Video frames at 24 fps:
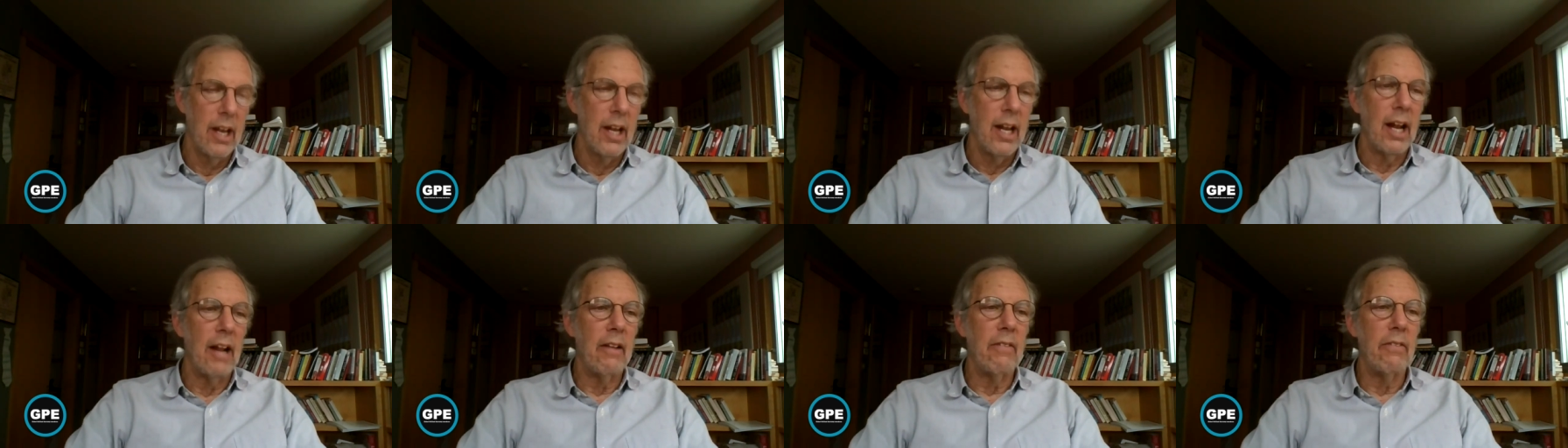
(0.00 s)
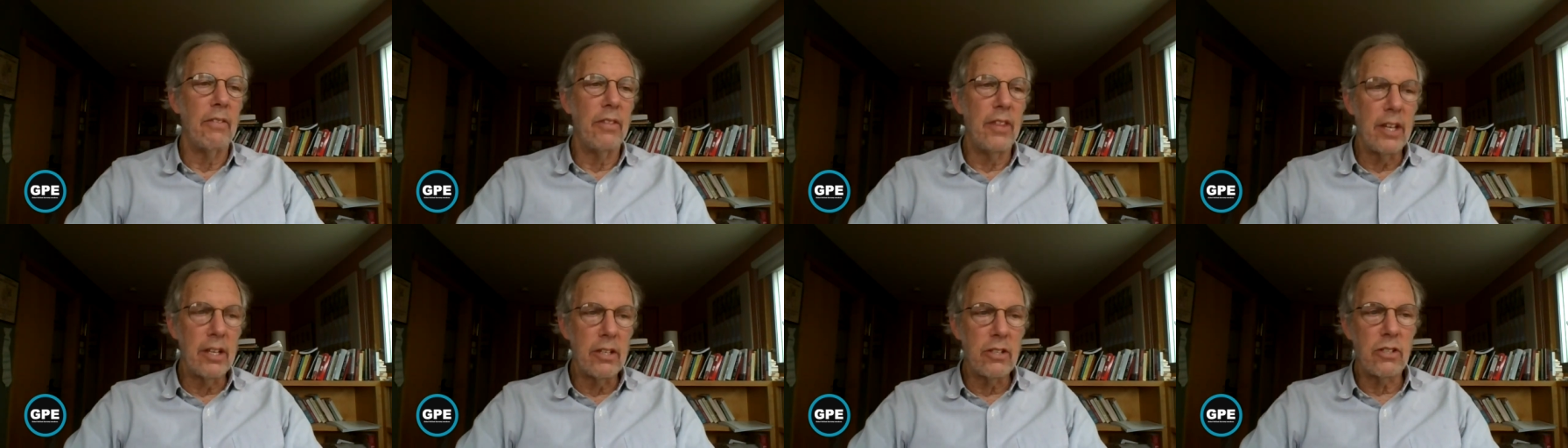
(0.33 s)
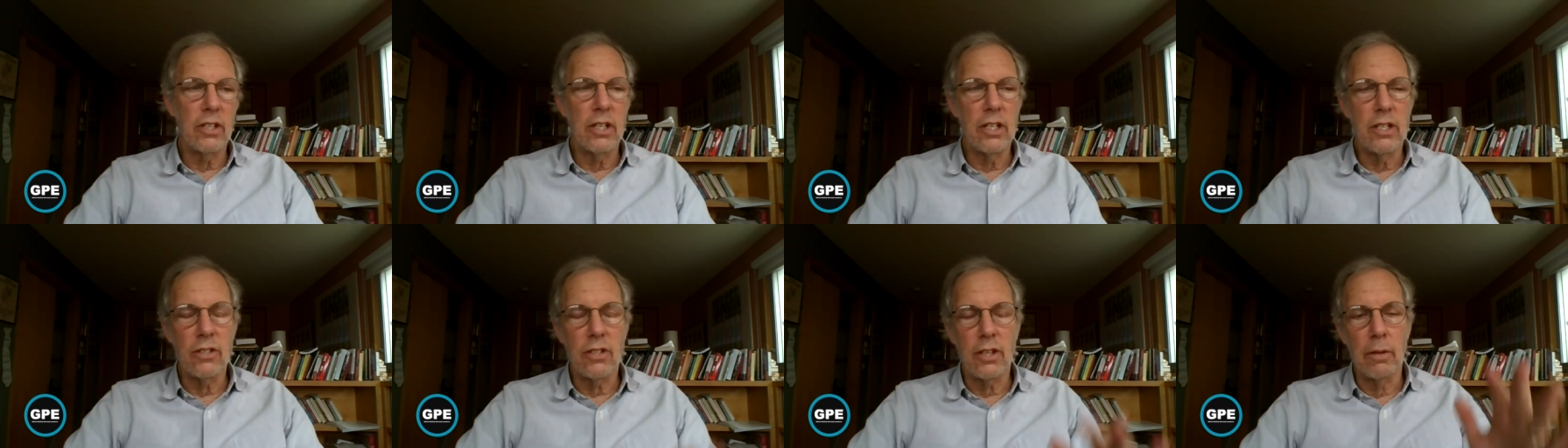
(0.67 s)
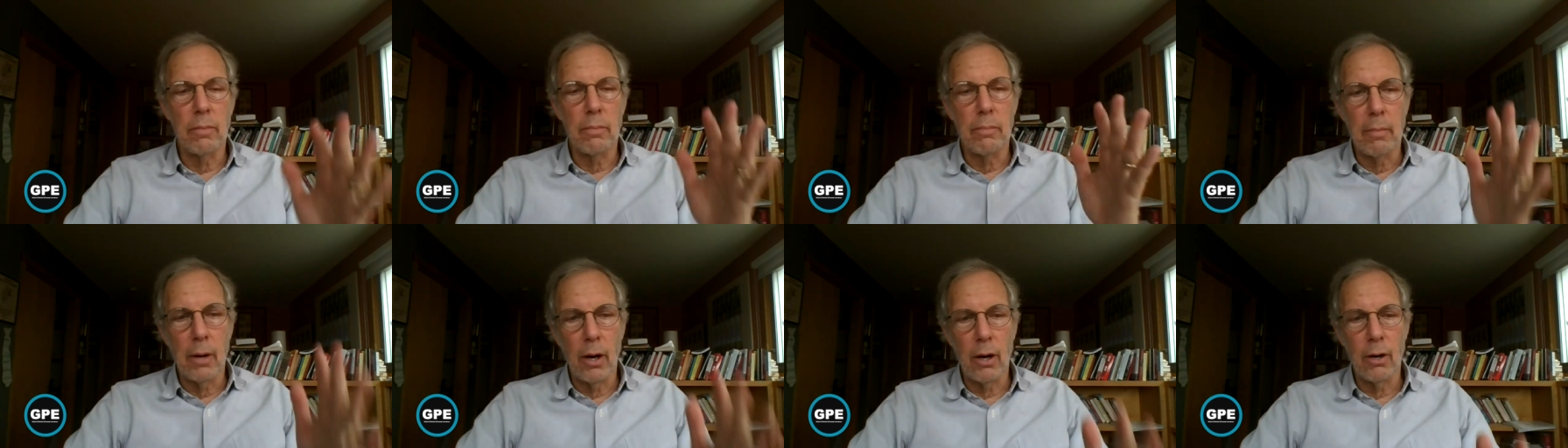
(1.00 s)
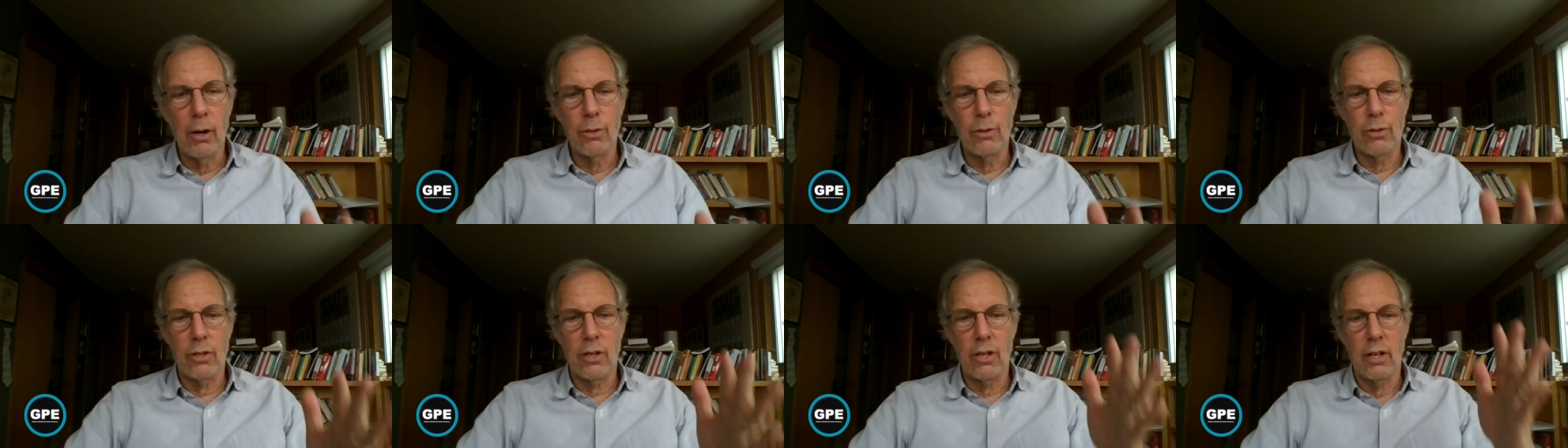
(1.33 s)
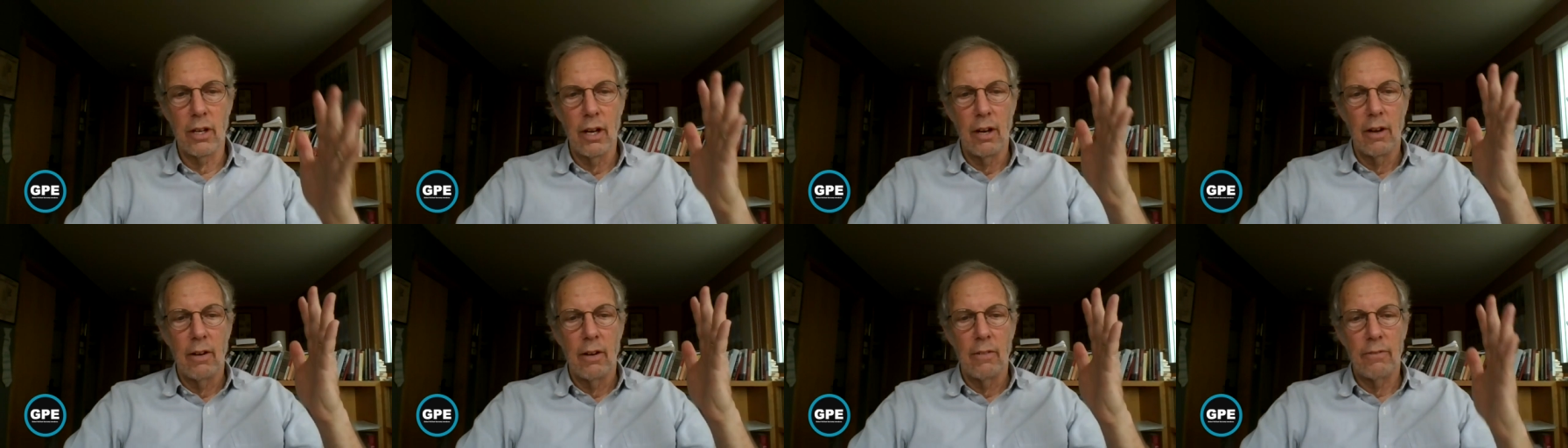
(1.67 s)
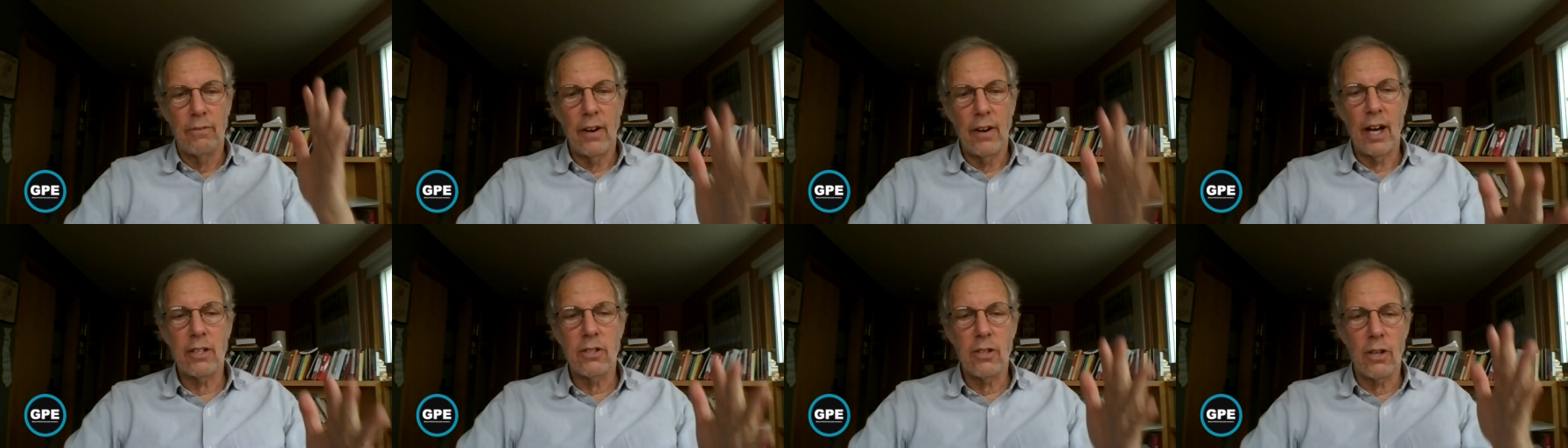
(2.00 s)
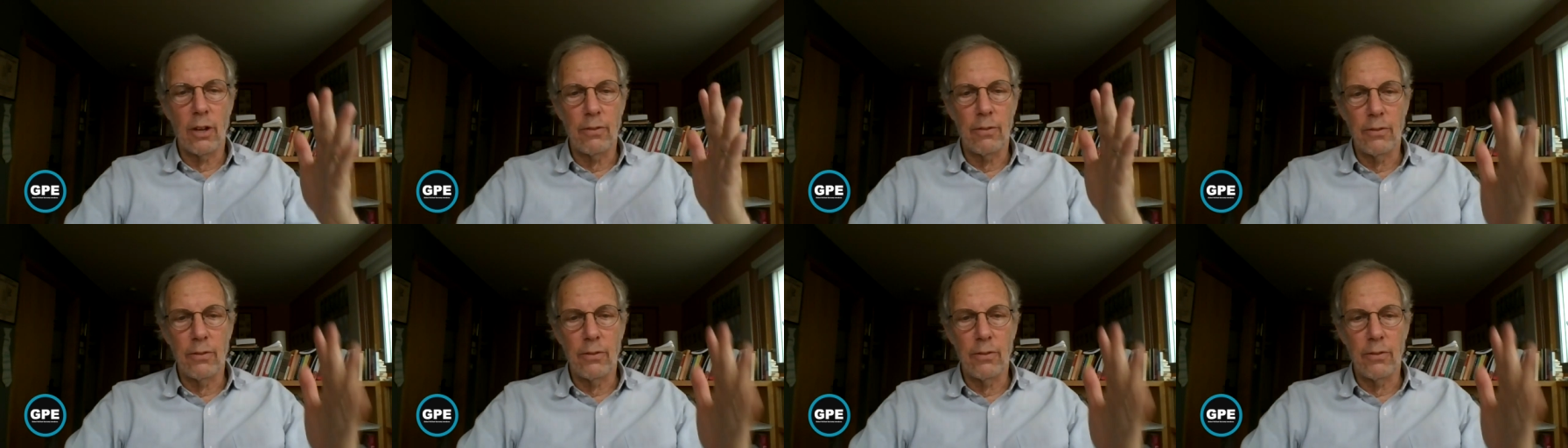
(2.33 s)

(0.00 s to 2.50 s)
And this is the most fossil